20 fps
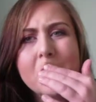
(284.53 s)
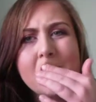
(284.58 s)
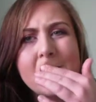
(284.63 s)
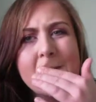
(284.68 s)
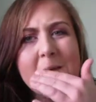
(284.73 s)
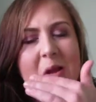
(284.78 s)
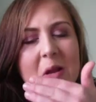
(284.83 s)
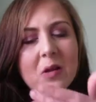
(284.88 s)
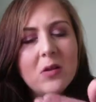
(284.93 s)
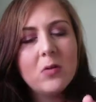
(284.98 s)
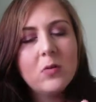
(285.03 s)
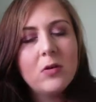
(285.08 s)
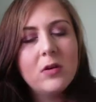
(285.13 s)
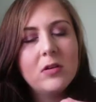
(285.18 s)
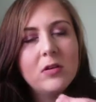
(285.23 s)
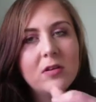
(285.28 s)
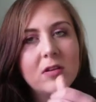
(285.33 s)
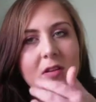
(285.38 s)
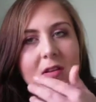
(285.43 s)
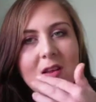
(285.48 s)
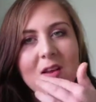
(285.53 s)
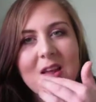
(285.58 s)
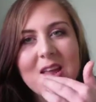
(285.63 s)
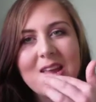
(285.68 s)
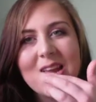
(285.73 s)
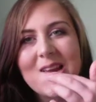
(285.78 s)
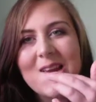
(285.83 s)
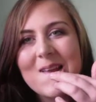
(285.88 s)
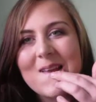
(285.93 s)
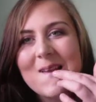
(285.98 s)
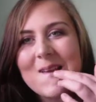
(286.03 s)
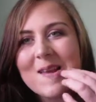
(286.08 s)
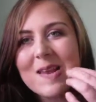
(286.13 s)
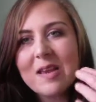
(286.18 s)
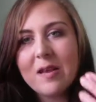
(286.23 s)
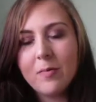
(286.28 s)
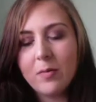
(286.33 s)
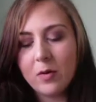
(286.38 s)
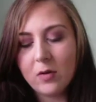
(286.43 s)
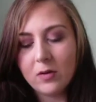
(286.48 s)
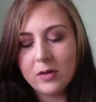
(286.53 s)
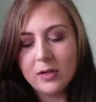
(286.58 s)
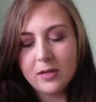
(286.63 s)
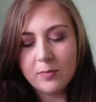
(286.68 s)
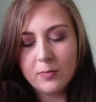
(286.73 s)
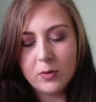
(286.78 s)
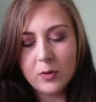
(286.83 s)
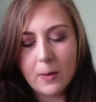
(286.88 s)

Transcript: it does quite stain your lips, to be honest,